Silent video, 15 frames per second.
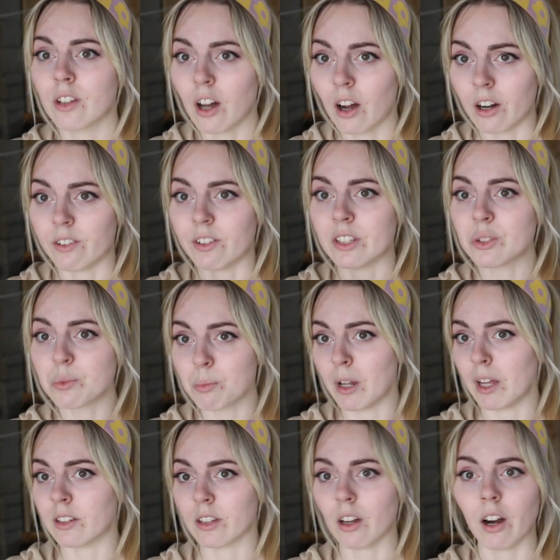
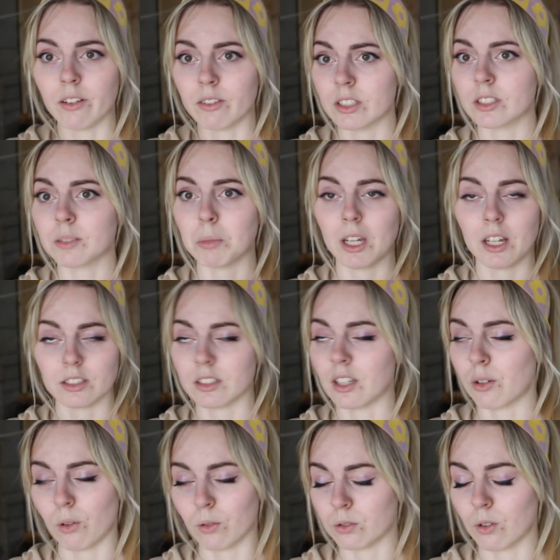harvest because they
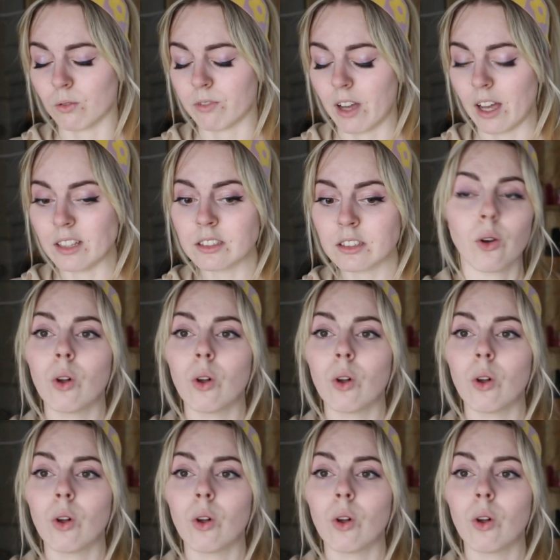grow so fast.